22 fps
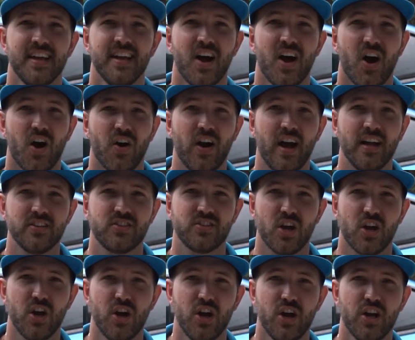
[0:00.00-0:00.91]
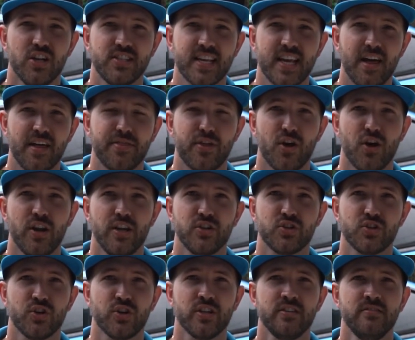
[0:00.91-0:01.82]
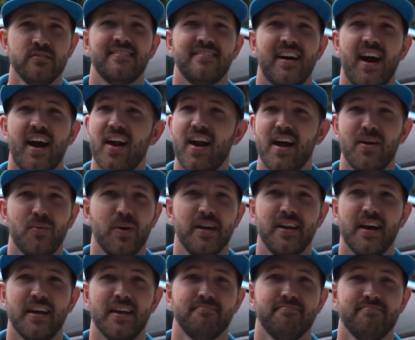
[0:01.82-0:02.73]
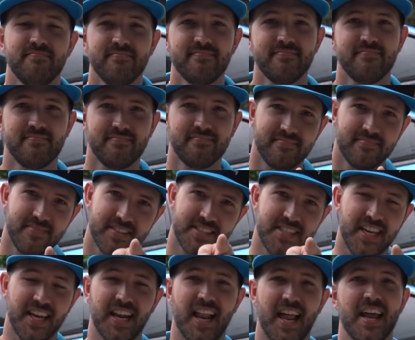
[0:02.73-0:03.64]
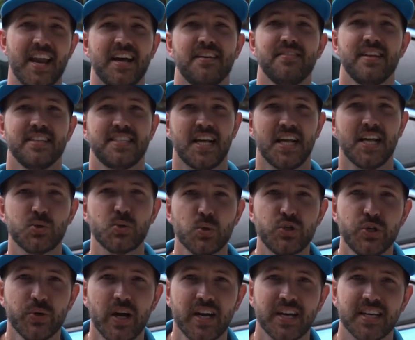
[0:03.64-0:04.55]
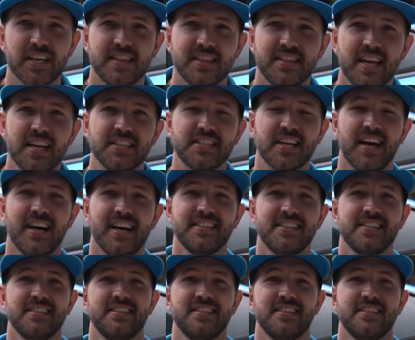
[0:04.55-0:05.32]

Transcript: All right, so is that 30, Jordan? All right, we're done. See you later. Tell us what you reckon. Thanks, guys.